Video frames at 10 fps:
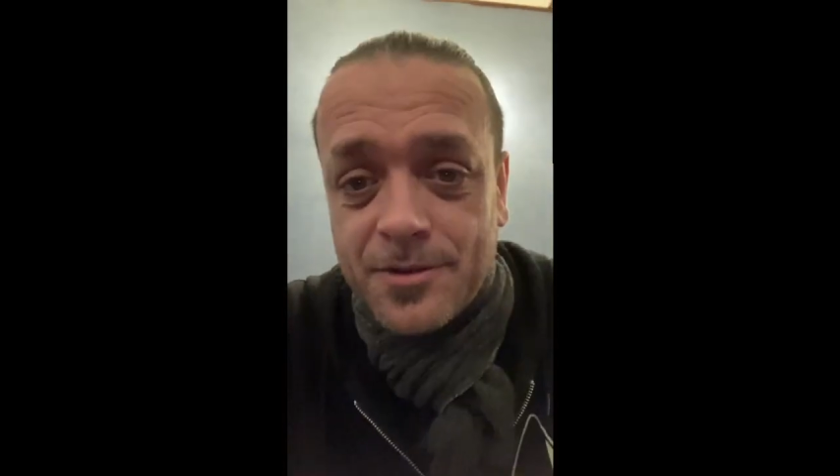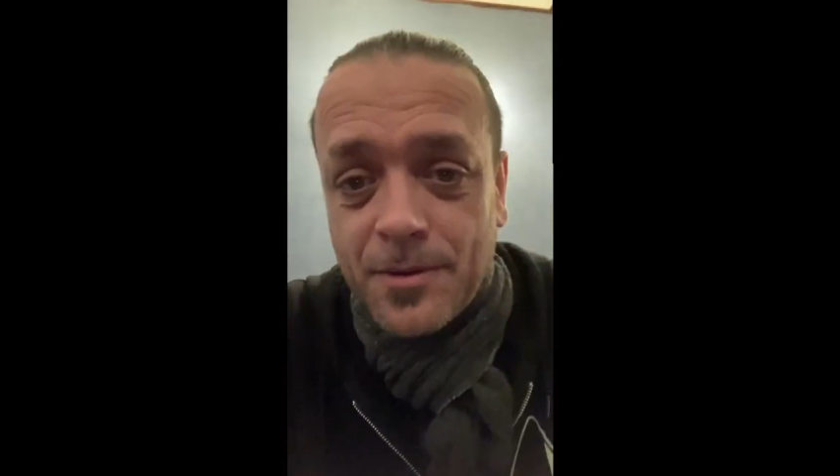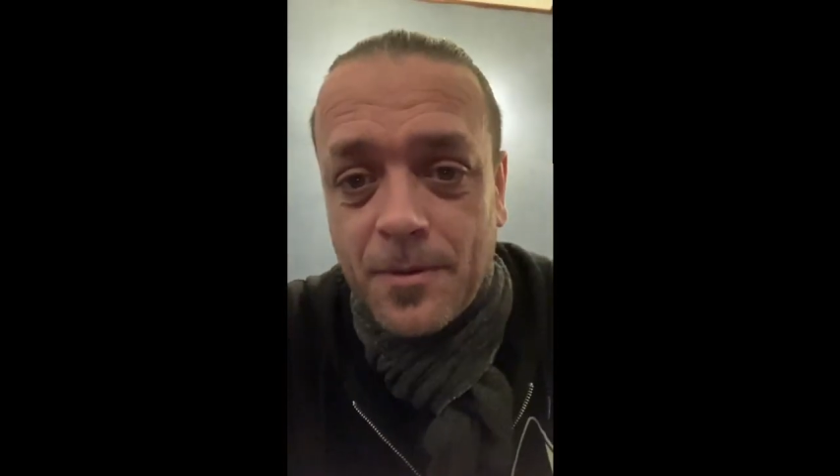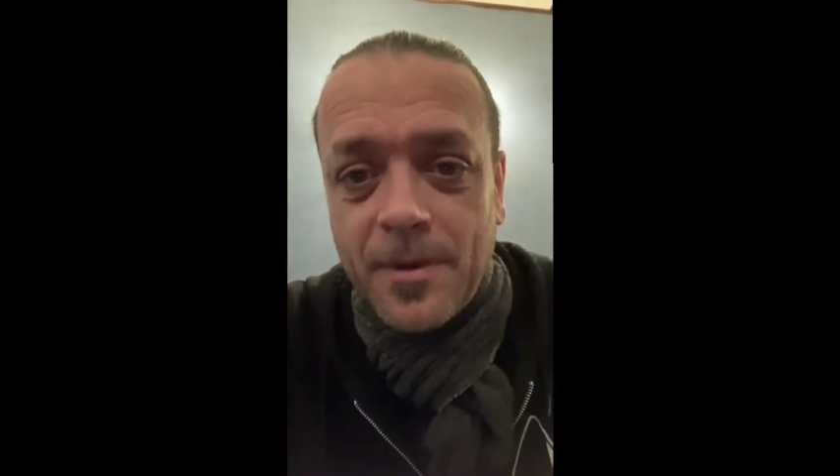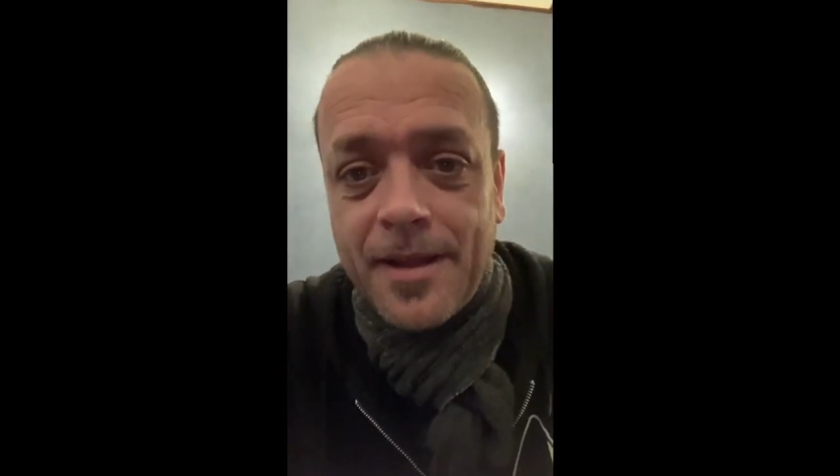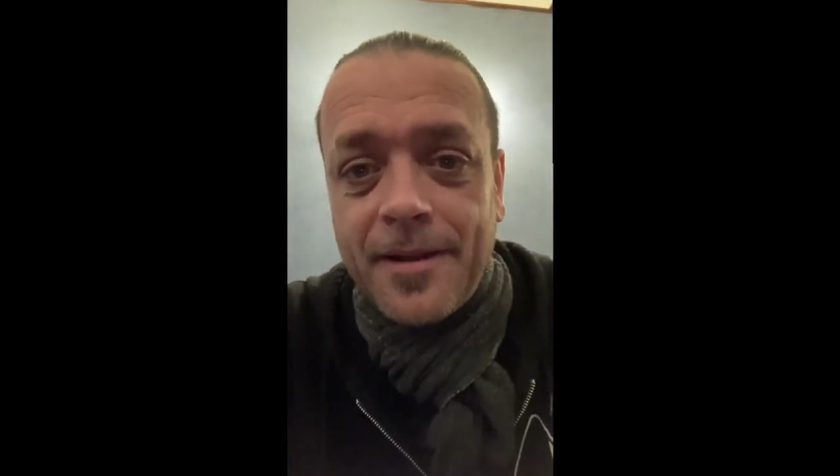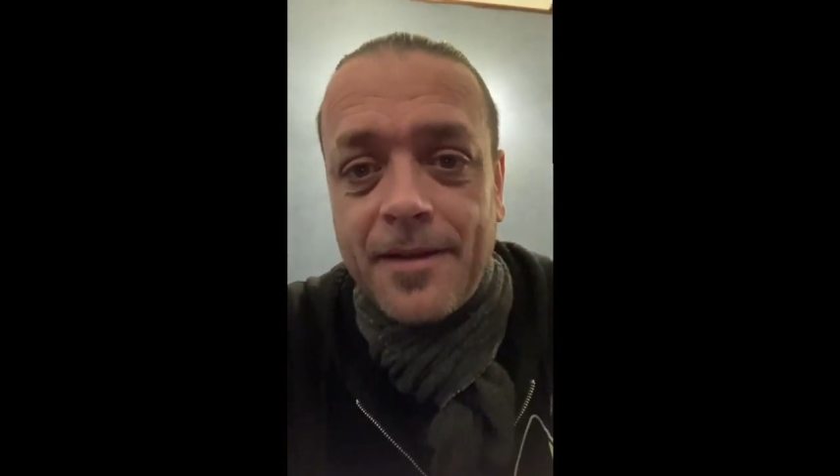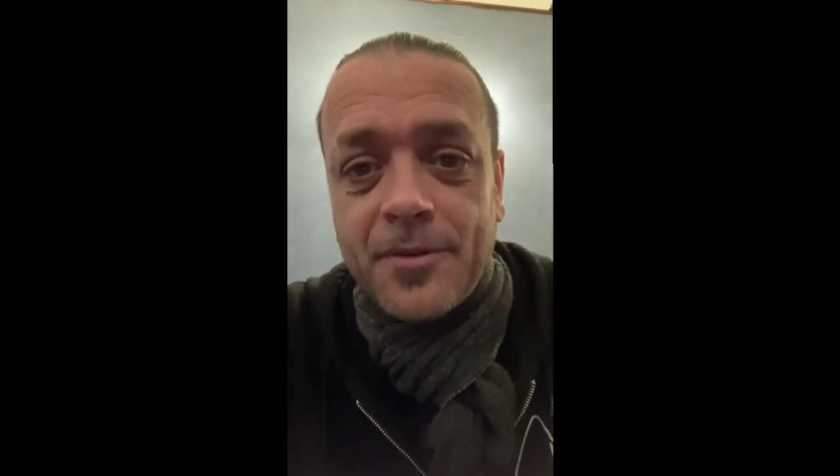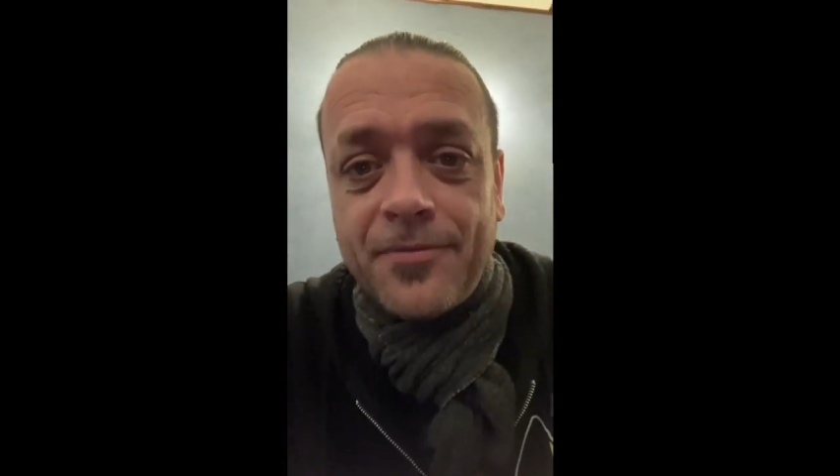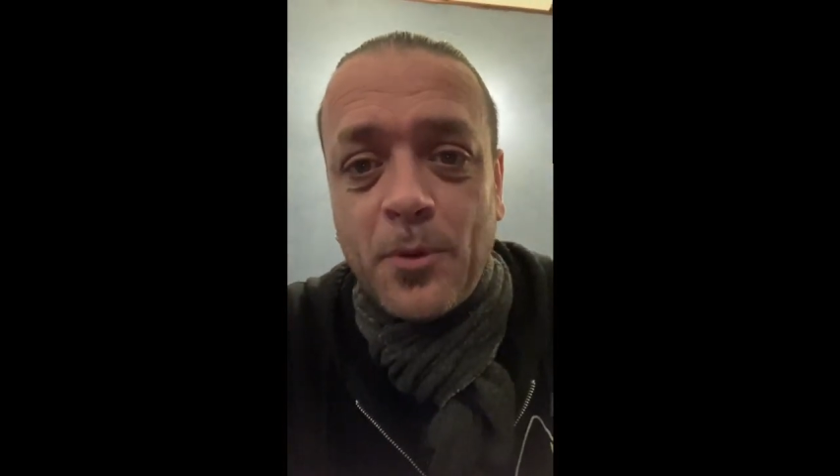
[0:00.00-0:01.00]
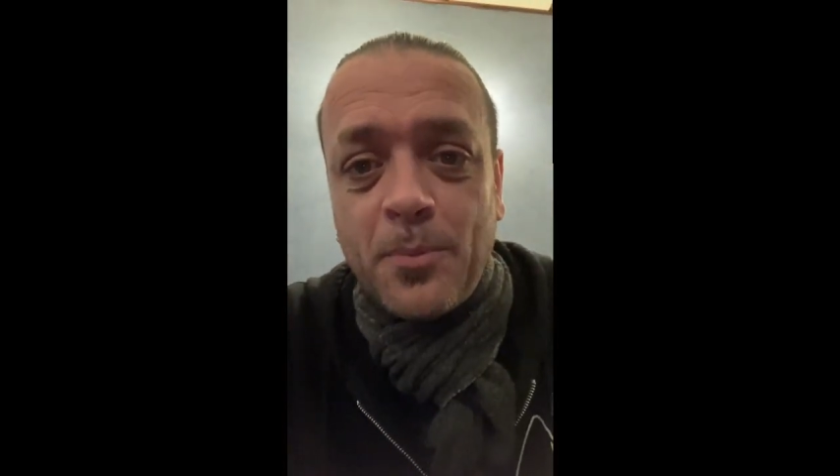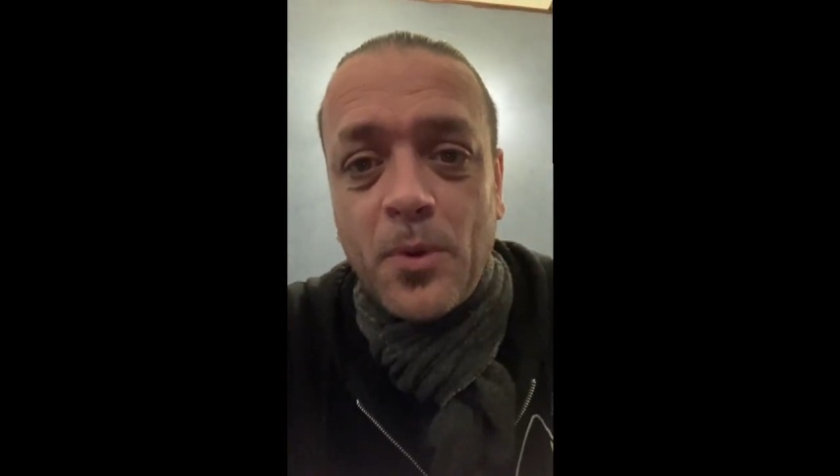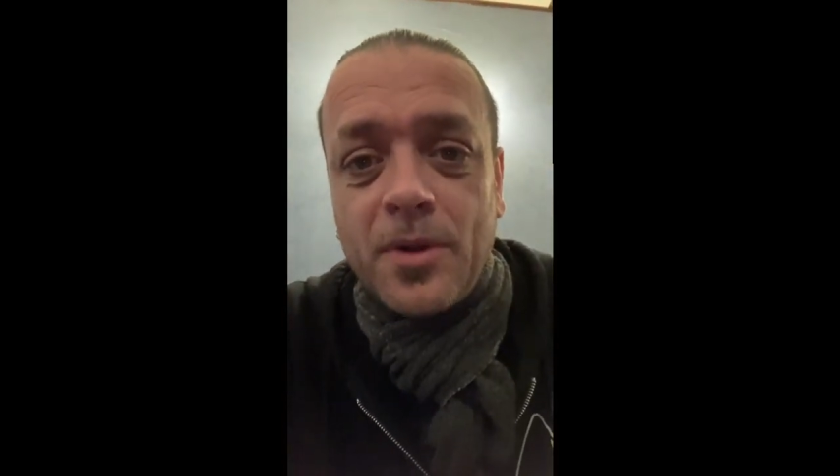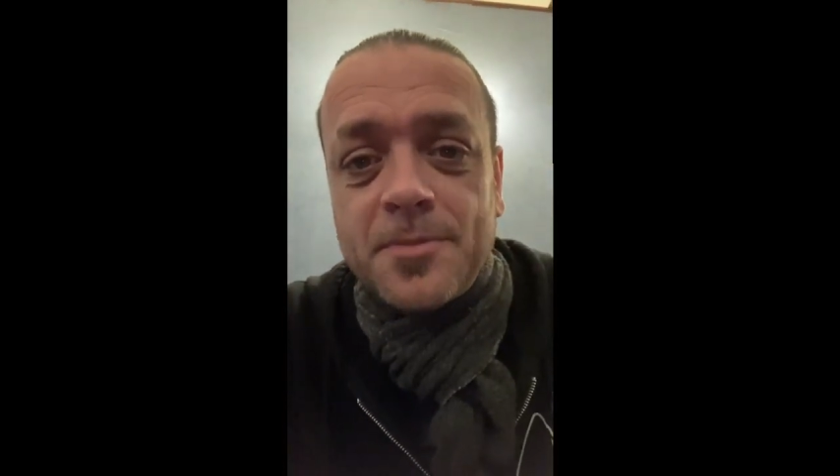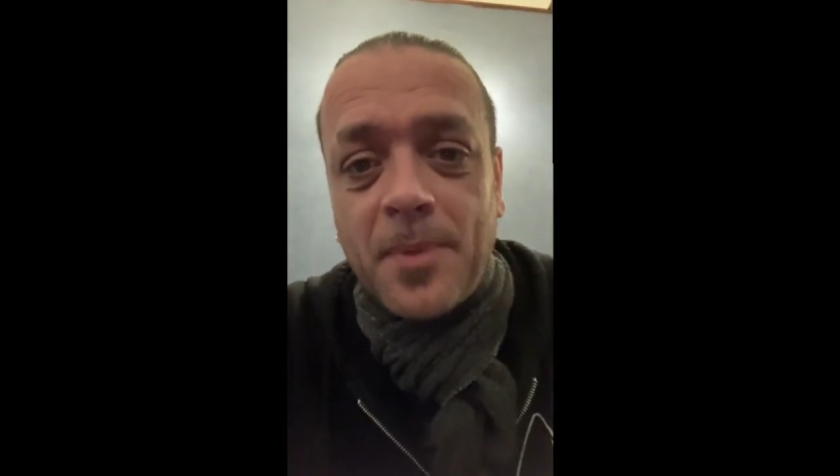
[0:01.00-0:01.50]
door where they have the footballers